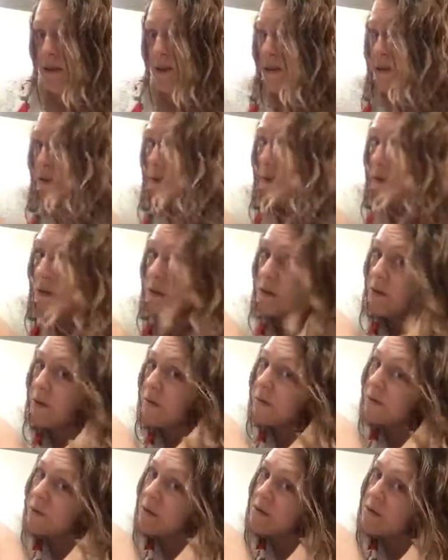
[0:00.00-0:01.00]
So
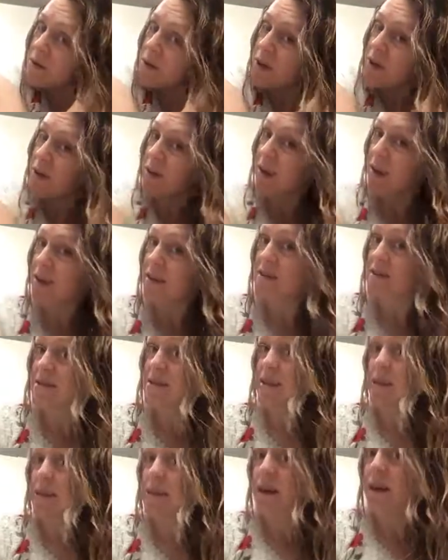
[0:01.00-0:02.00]
once we get our
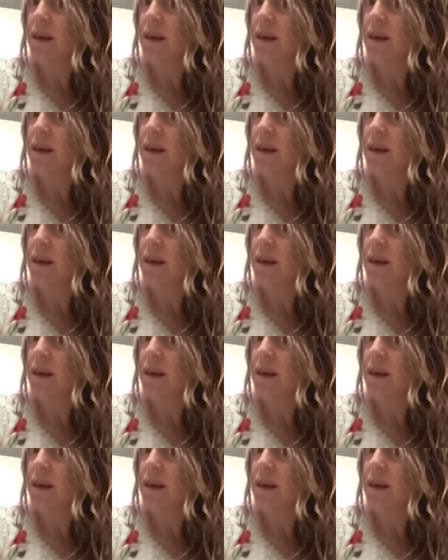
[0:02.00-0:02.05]
ends like